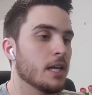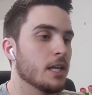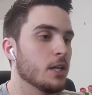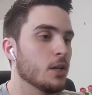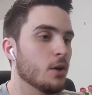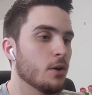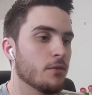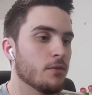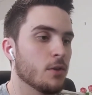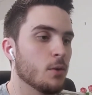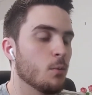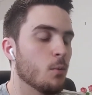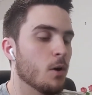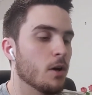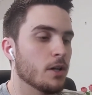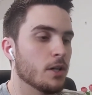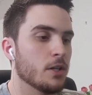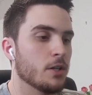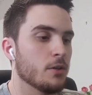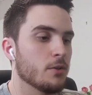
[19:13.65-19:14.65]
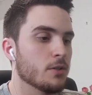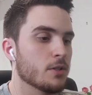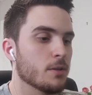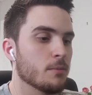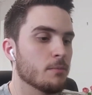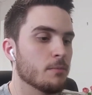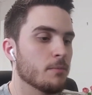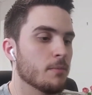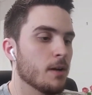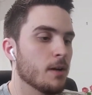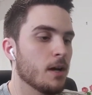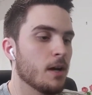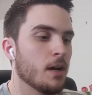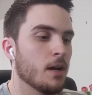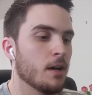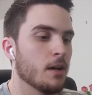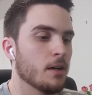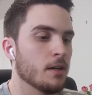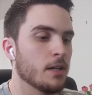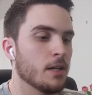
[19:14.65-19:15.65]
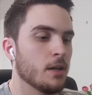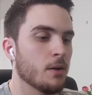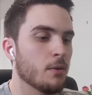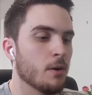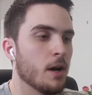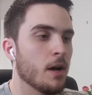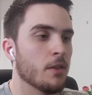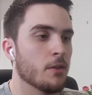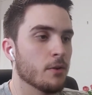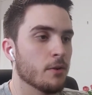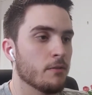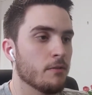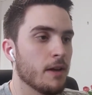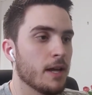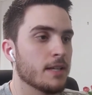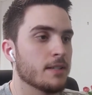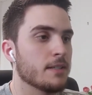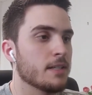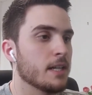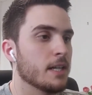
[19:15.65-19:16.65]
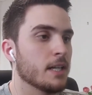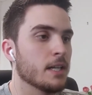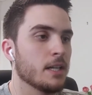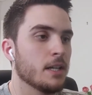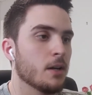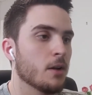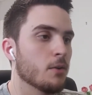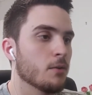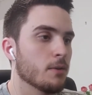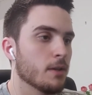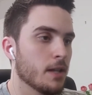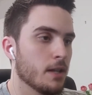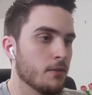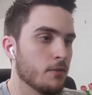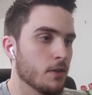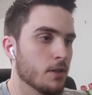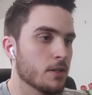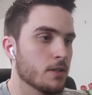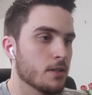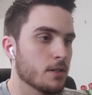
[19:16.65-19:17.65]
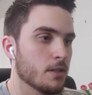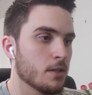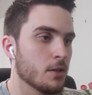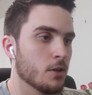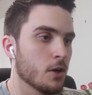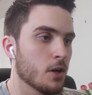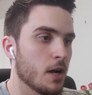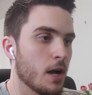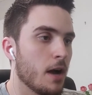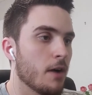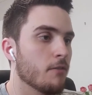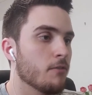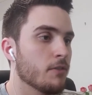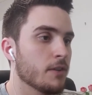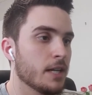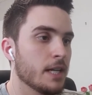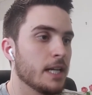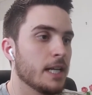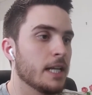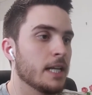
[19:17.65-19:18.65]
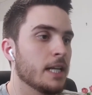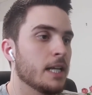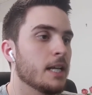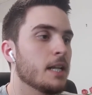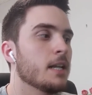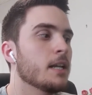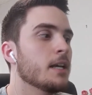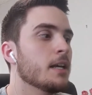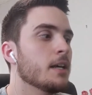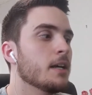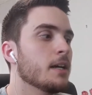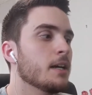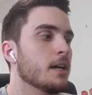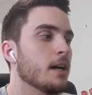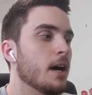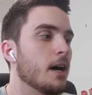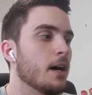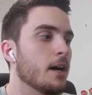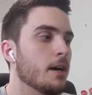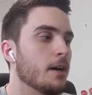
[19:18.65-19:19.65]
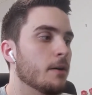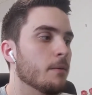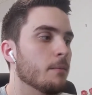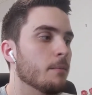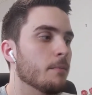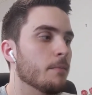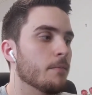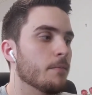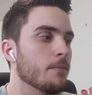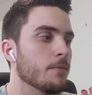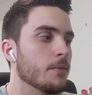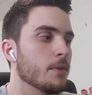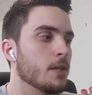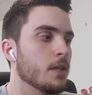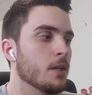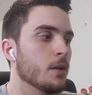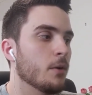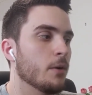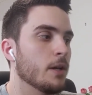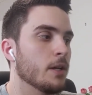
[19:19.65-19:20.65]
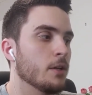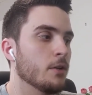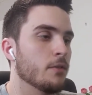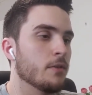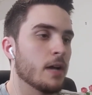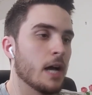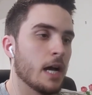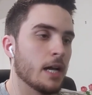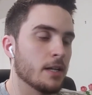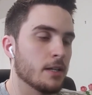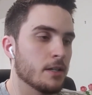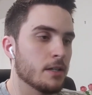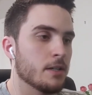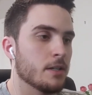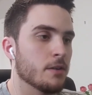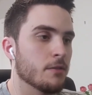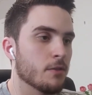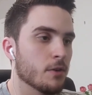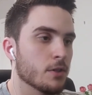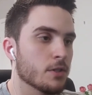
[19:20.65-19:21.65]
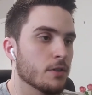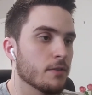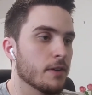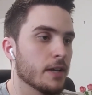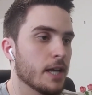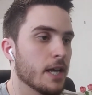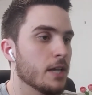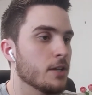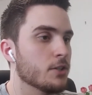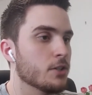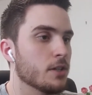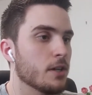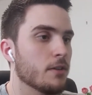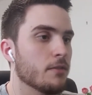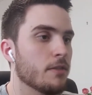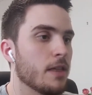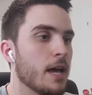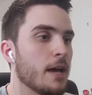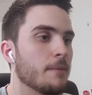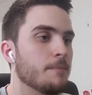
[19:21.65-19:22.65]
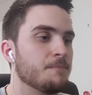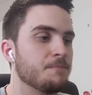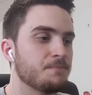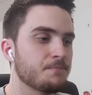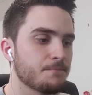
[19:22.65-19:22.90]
If you want to do some, other investing, if you're confident in it, and you've got diversification of that,